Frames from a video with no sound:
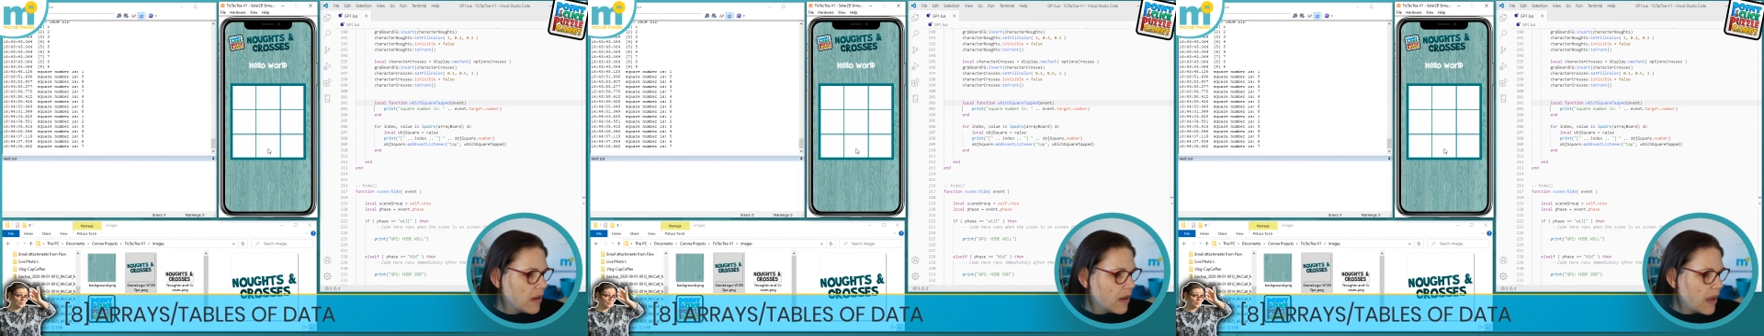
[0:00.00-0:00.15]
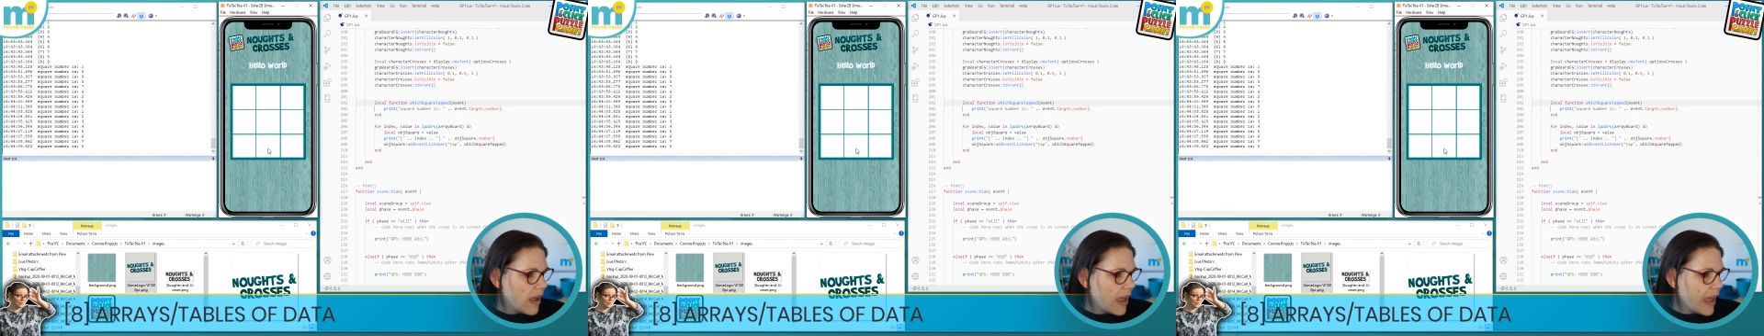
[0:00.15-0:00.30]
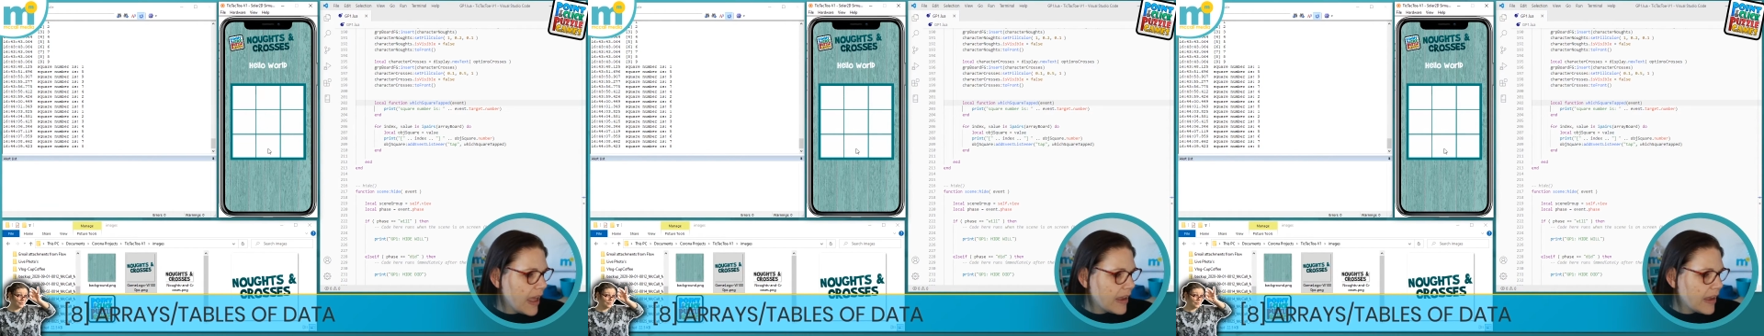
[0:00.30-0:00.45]

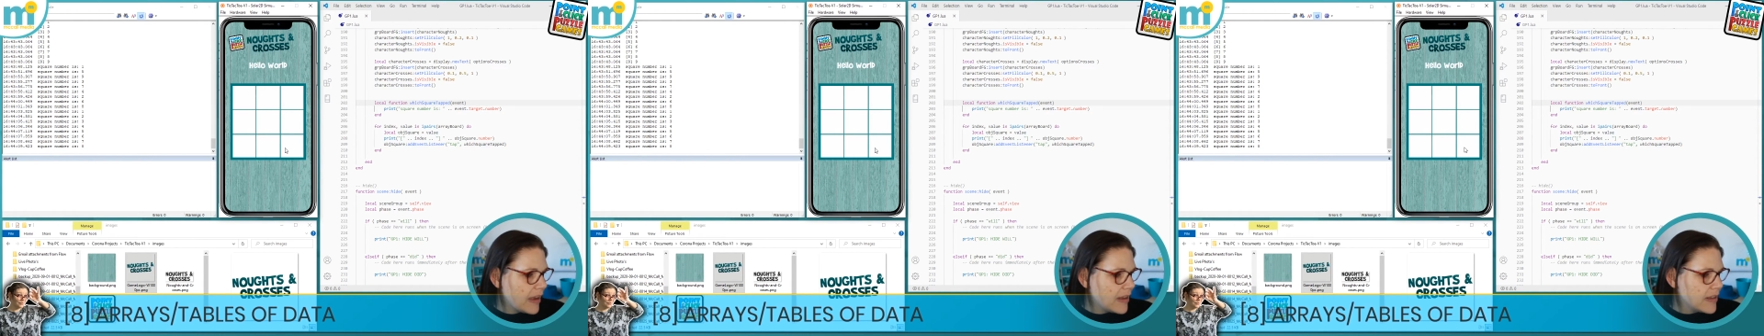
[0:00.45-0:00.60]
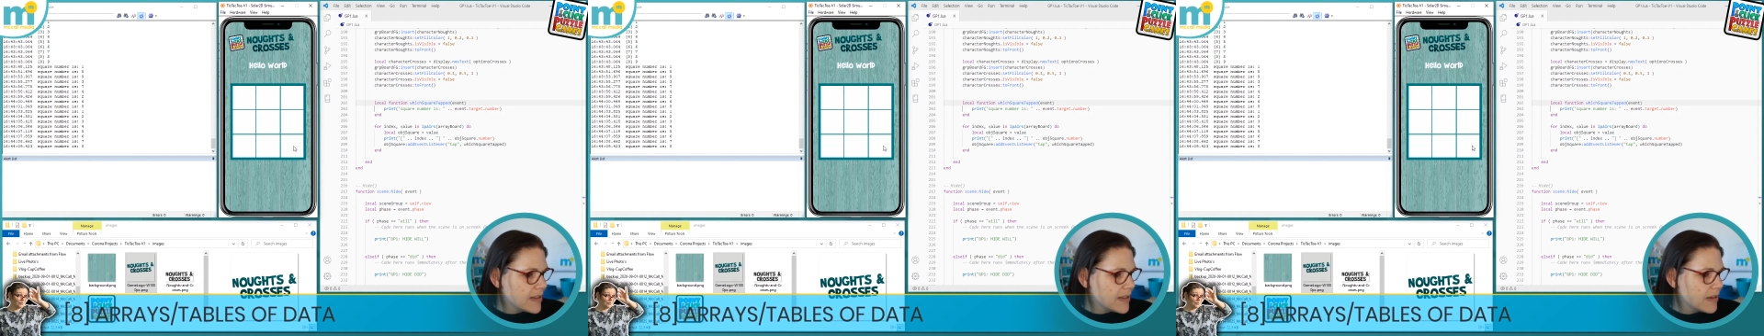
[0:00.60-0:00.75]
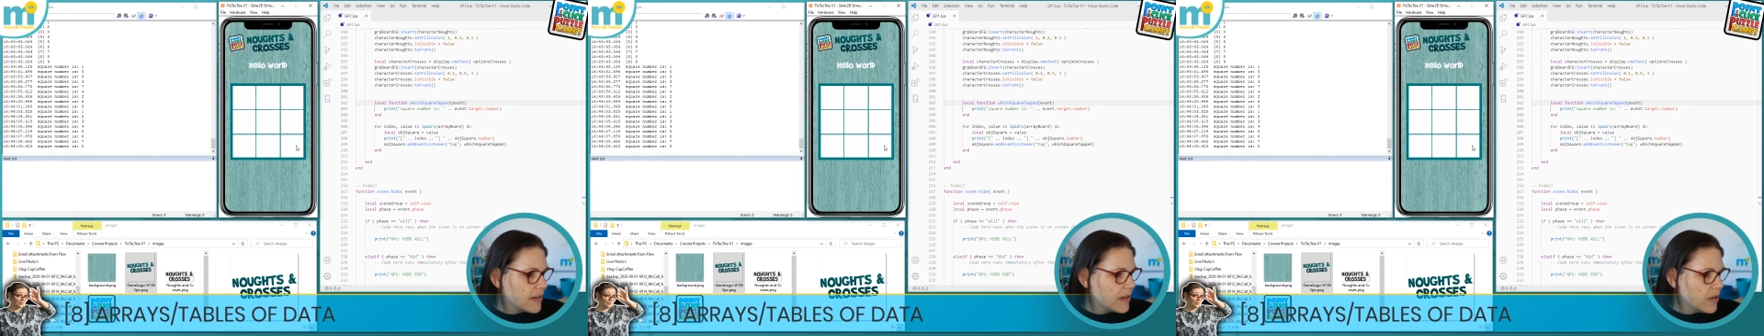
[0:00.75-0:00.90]

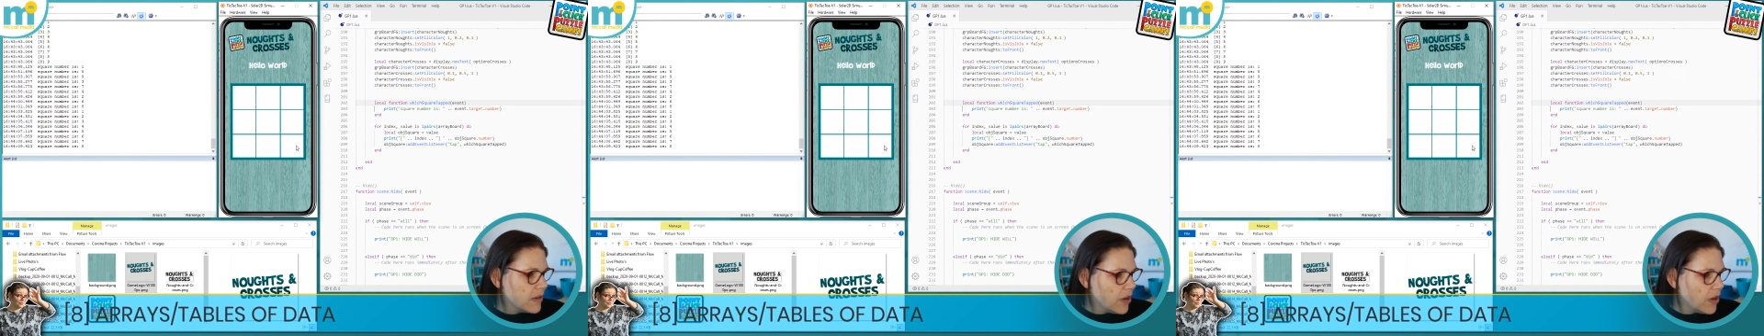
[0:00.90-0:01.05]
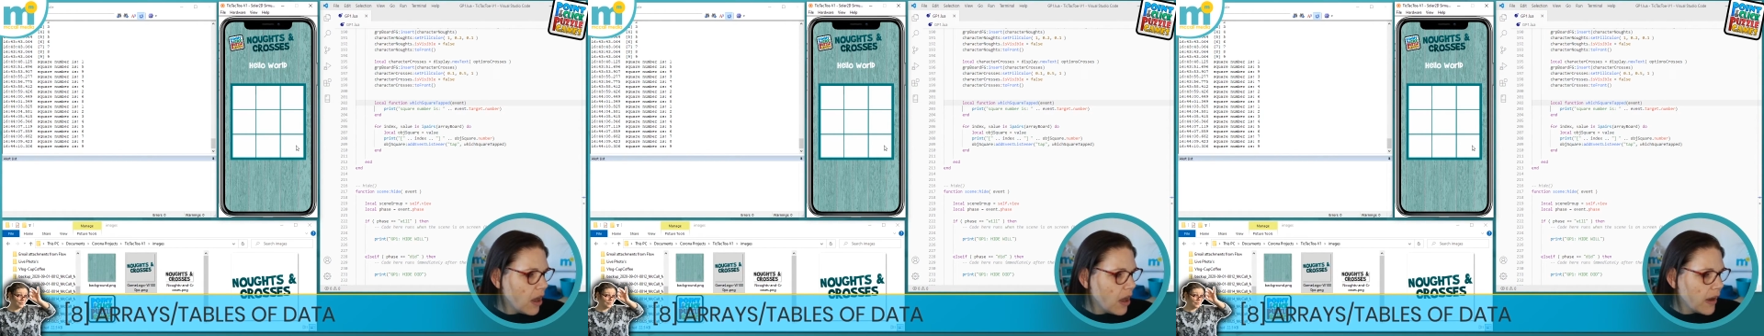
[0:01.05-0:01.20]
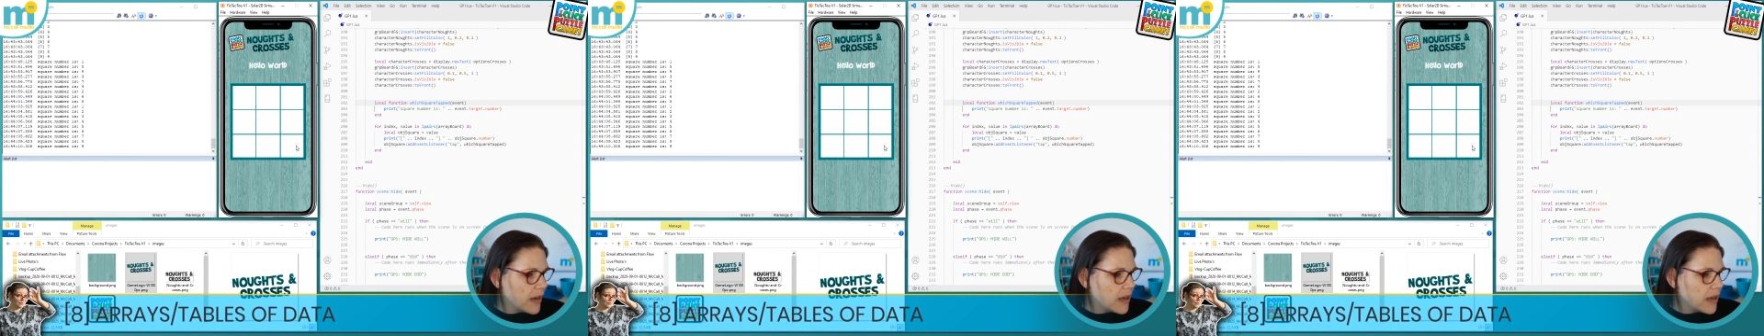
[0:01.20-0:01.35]
8,
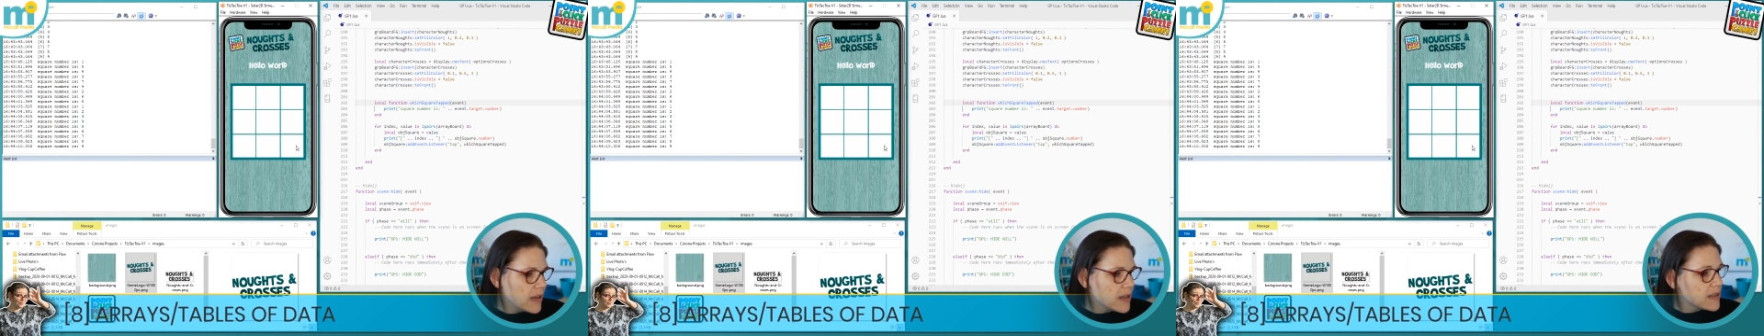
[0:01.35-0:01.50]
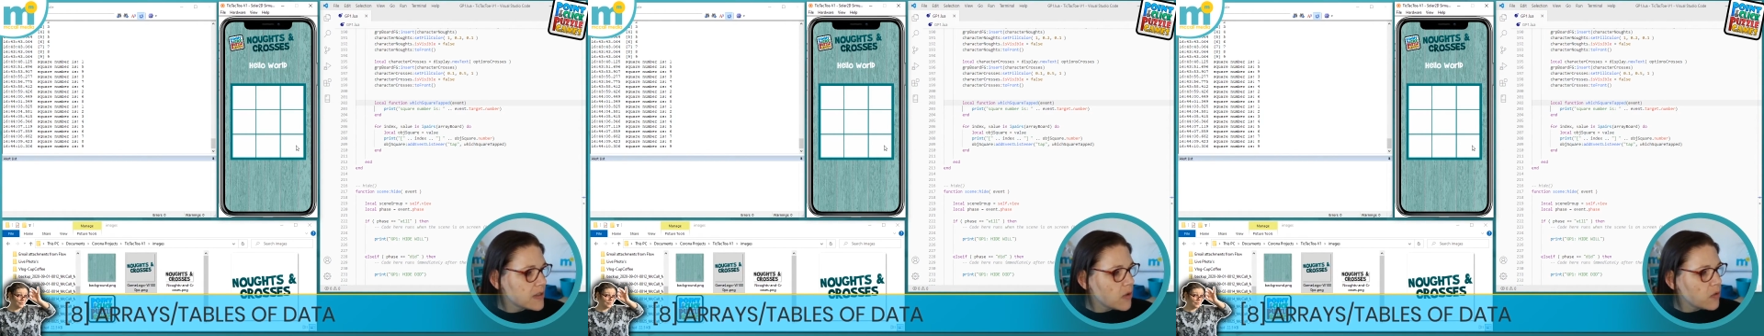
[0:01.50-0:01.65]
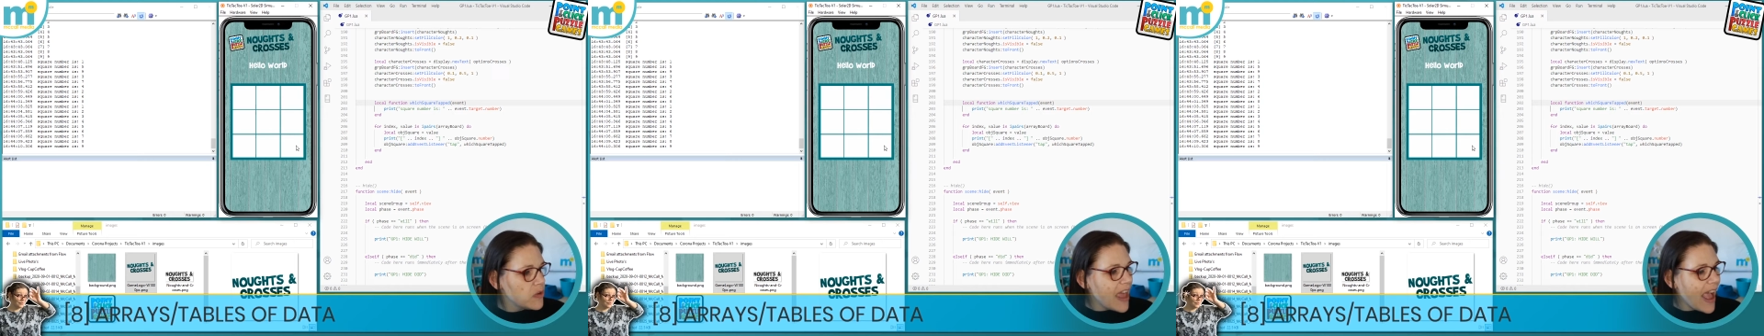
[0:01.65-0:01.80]
9.
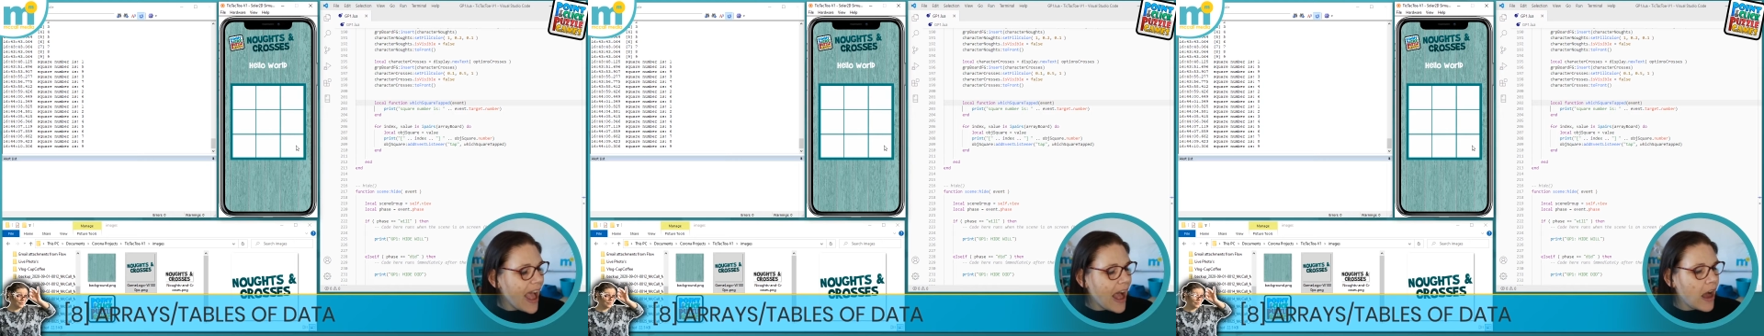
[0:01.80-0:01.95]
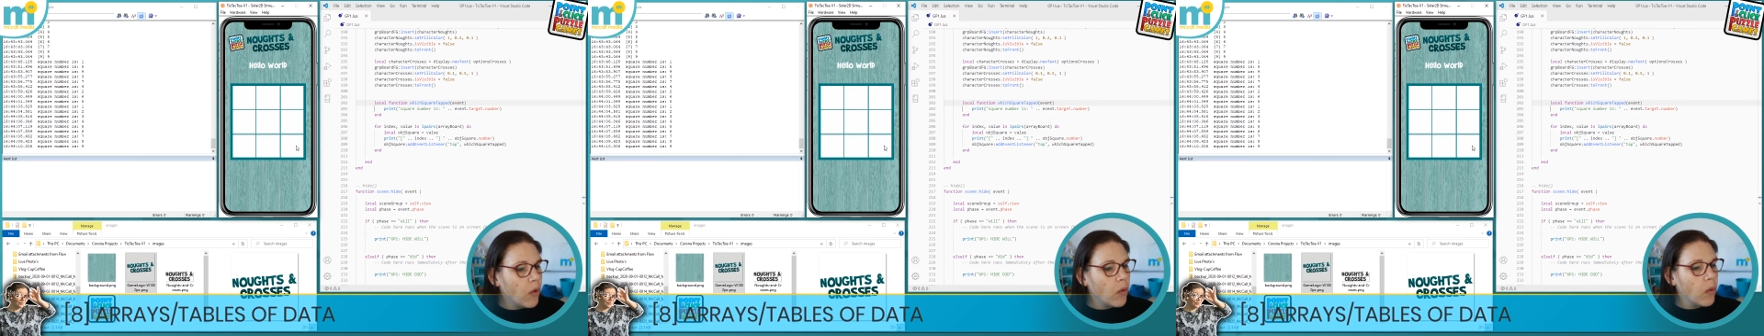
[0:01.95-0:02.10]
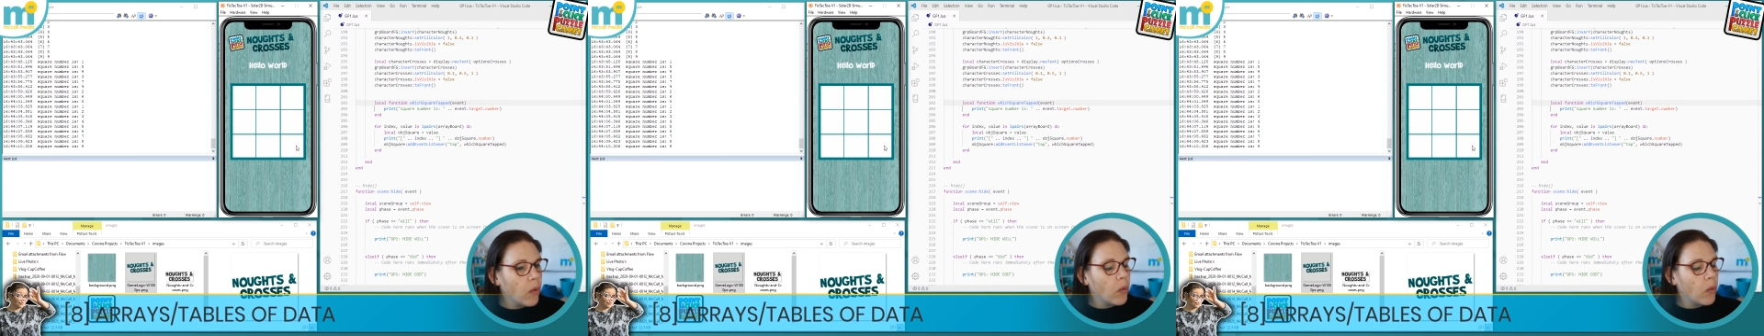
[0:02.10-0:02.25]
So
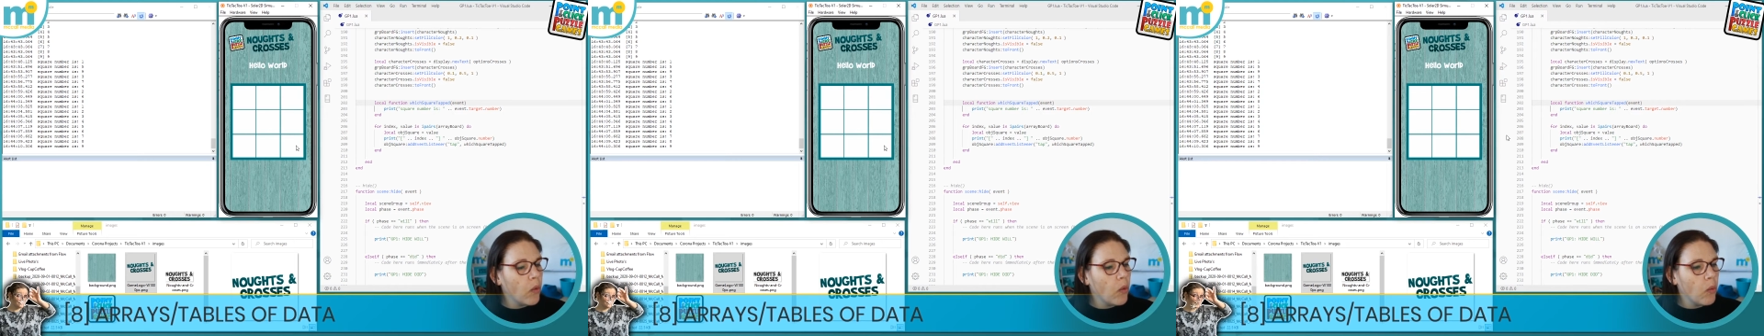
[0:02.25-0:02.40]
now